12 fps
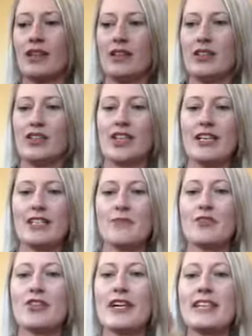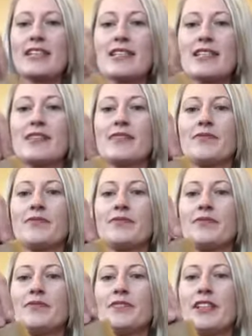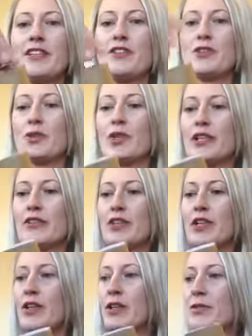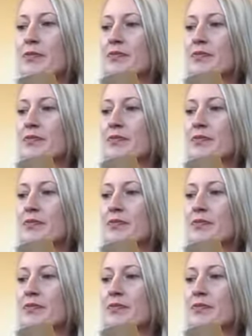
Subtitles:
chuck some treats in the toilet roll,